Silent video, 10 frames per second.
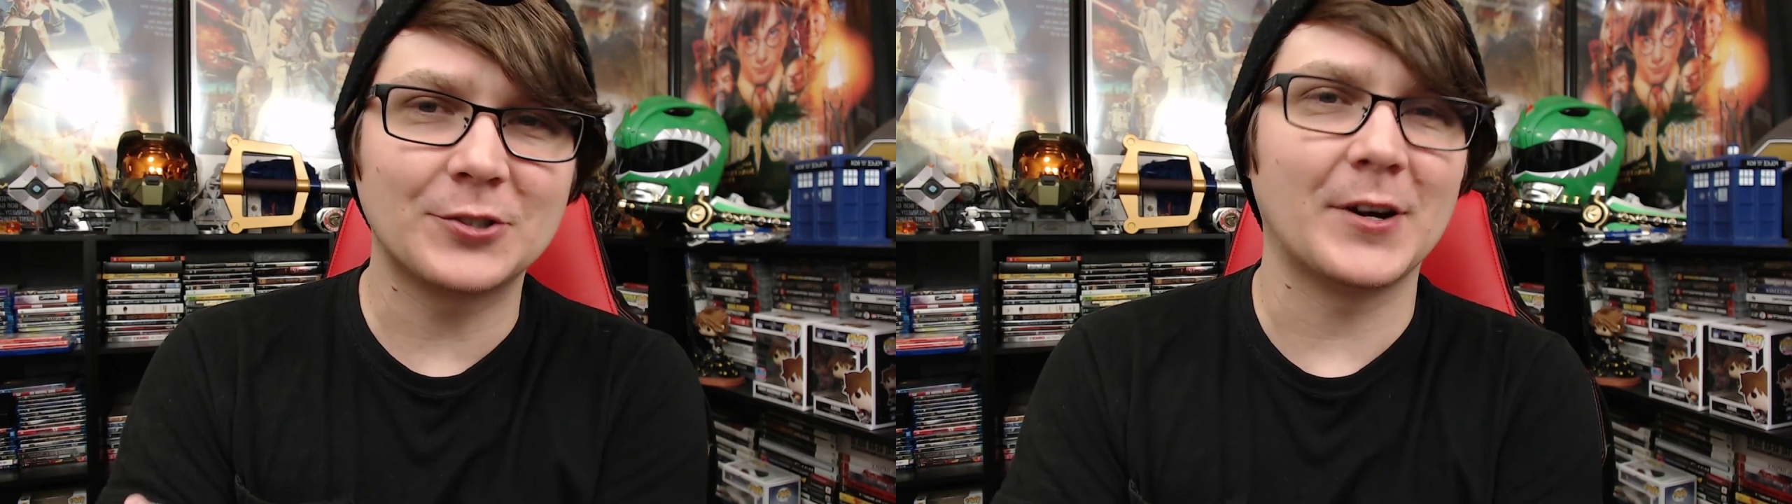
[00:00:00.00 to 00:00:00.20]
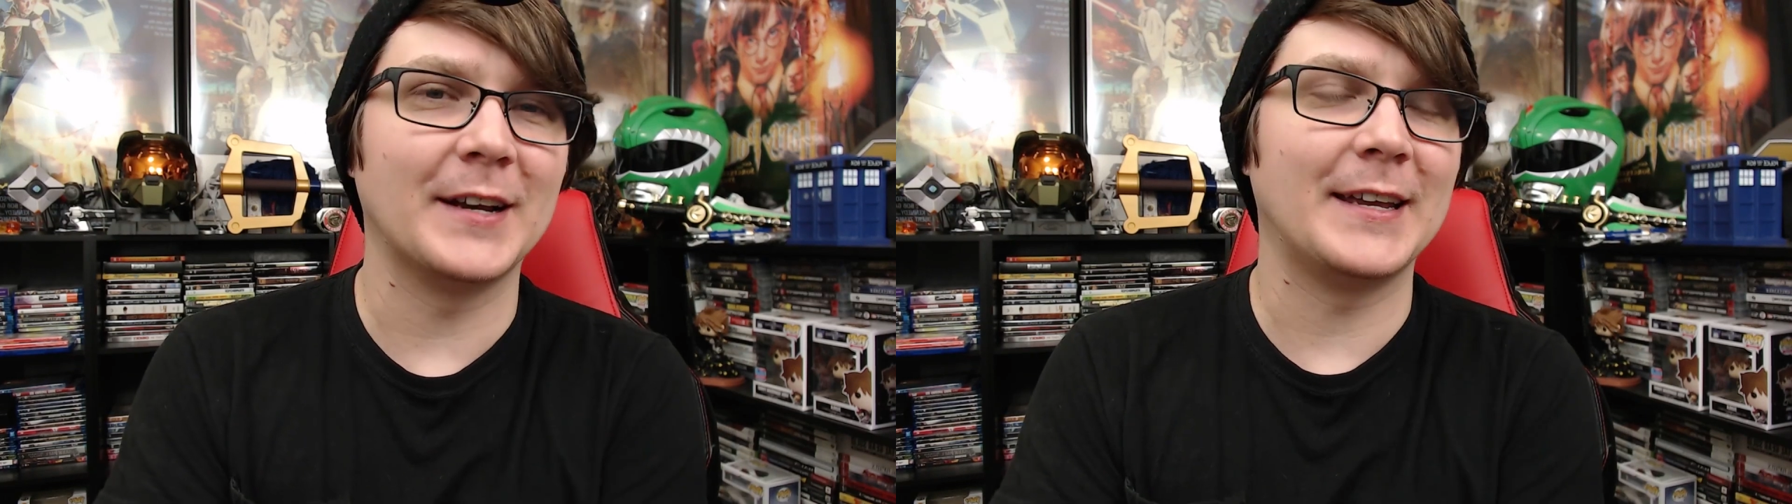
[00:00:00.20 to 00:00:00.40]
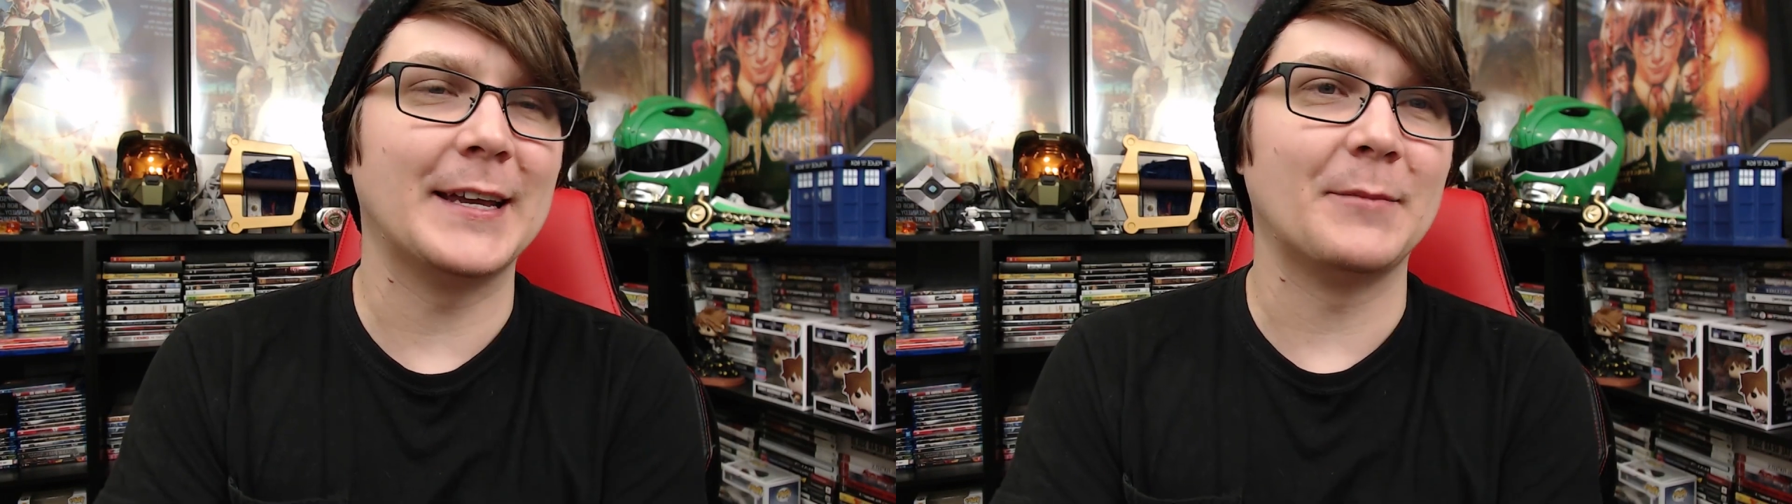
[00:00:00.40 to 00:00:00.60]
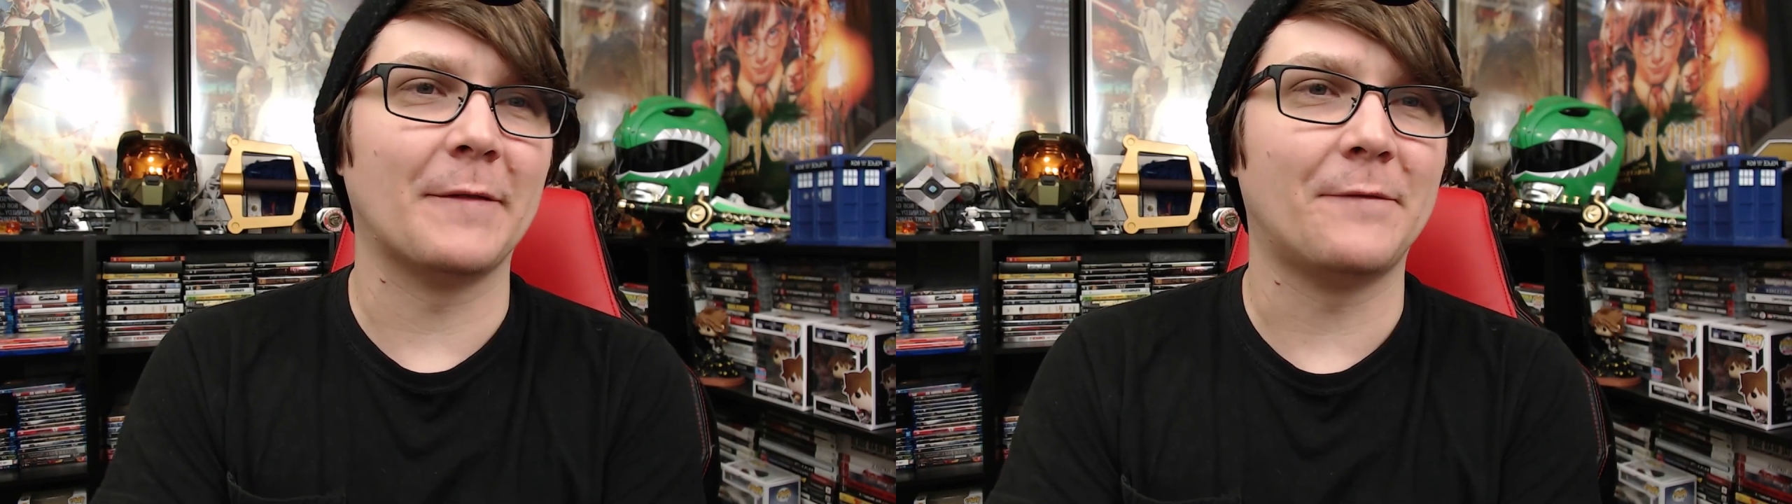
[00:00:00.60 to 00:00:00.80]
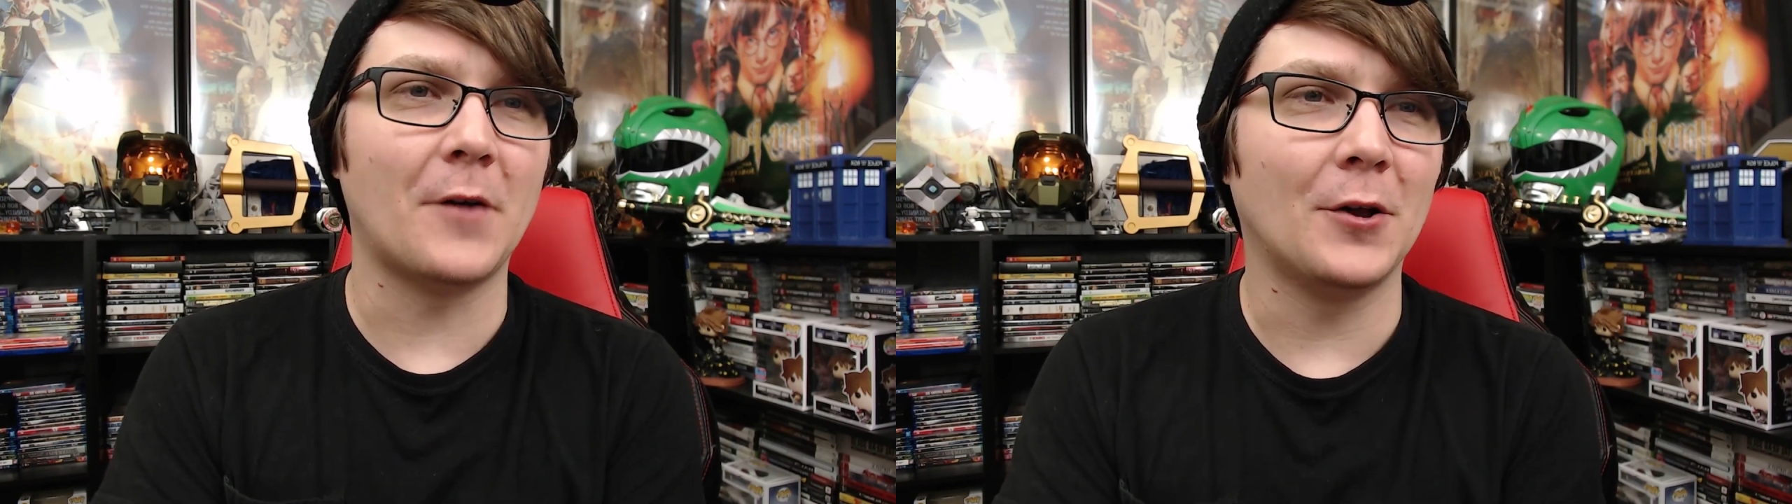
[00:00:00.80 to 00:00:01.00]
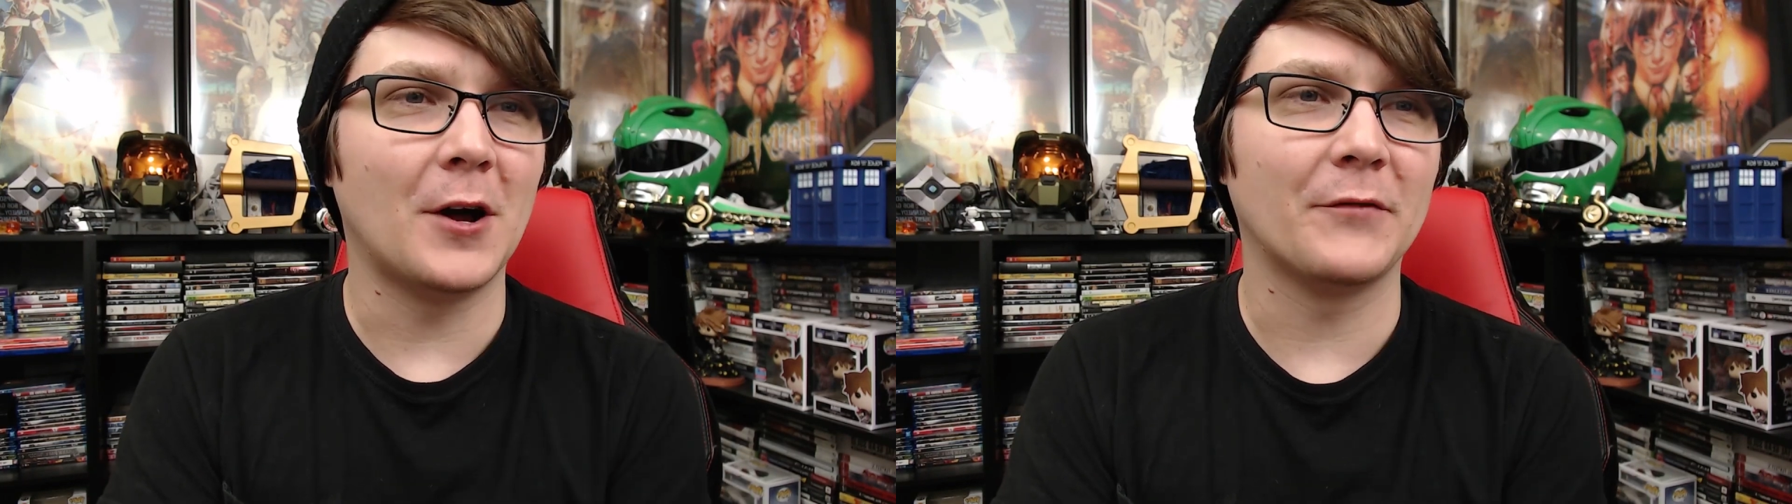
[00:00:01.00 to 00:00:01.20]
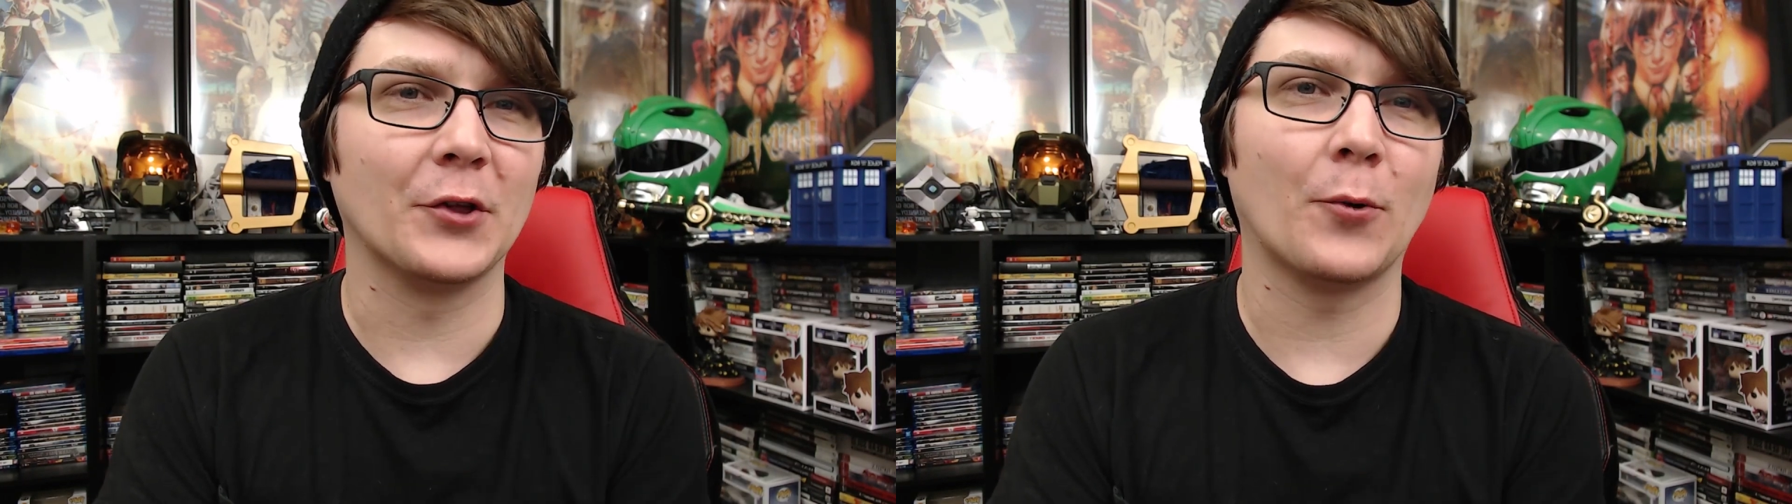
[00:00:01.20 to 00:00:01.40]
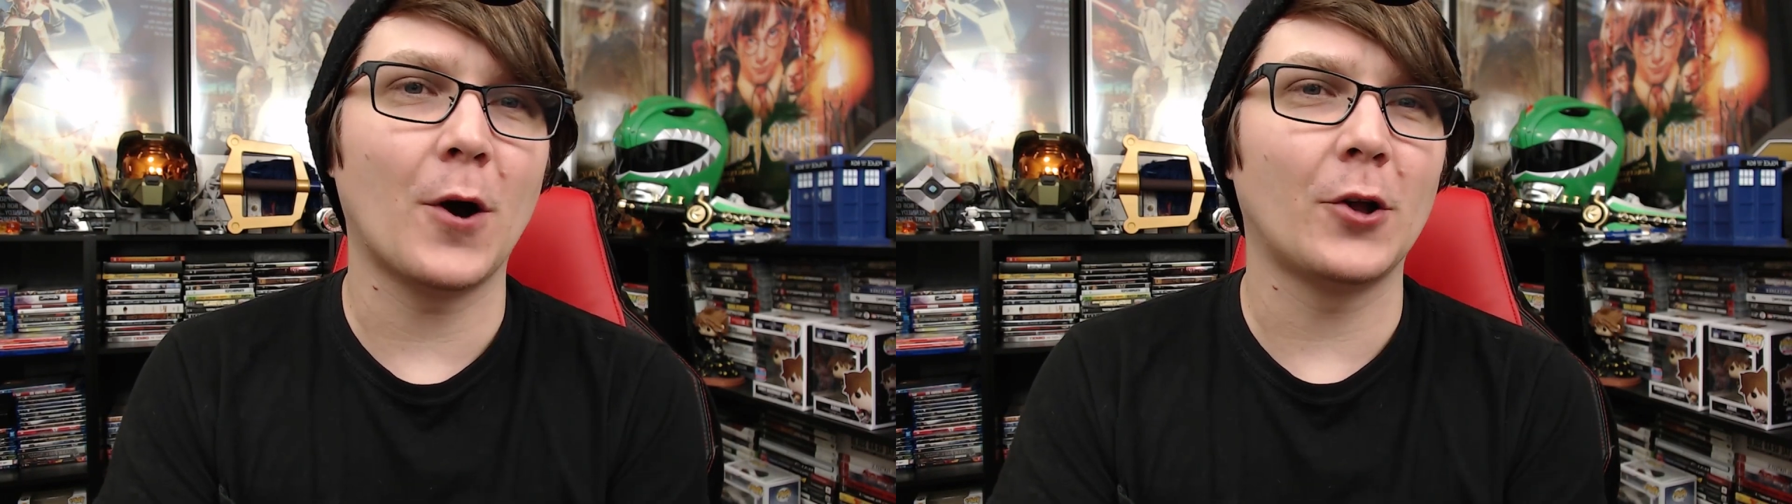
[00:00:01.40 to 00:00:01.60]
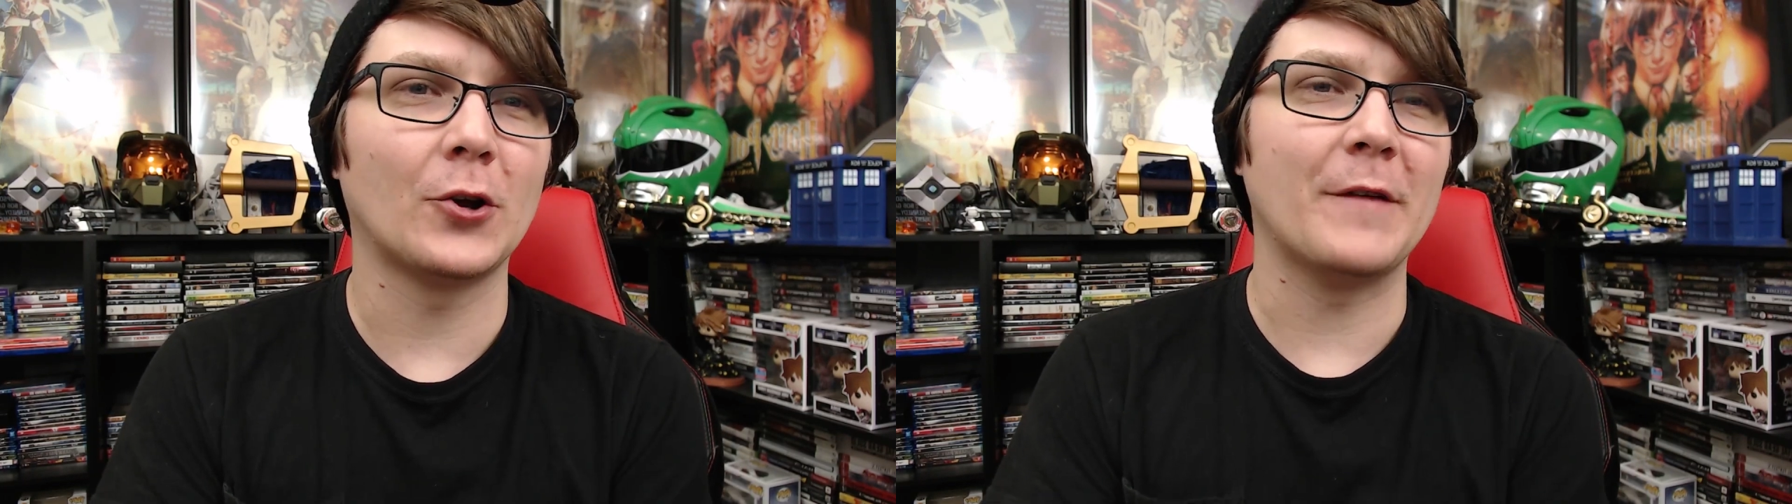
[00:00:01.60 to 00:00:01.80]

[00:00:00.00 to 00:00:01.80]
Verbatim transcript: trying to get him to fall off the crawler.